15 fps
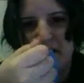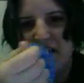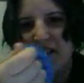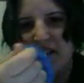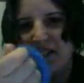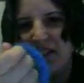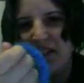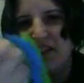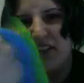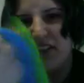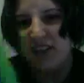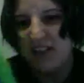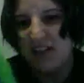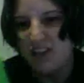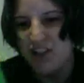I don't
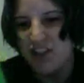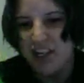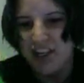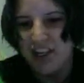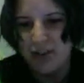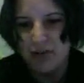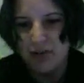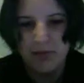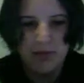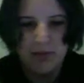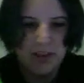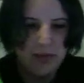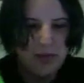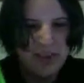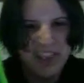think they'd charge you as
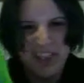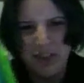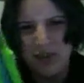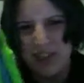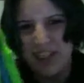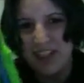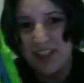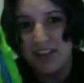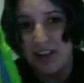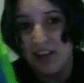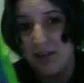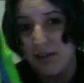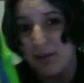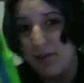much, but they do take time